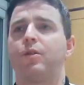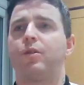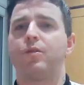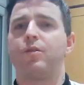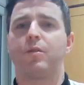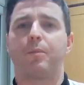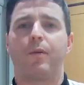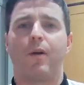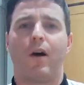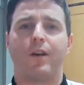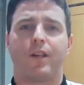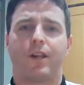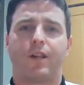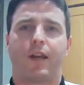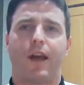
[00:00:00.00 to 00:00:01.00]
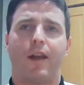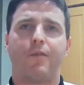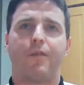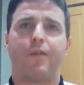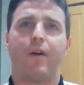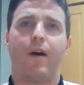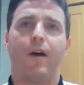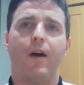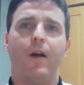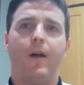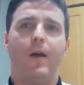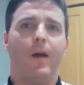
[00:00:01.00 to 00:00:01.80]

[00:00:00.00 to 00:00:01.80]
start doing some prizes again for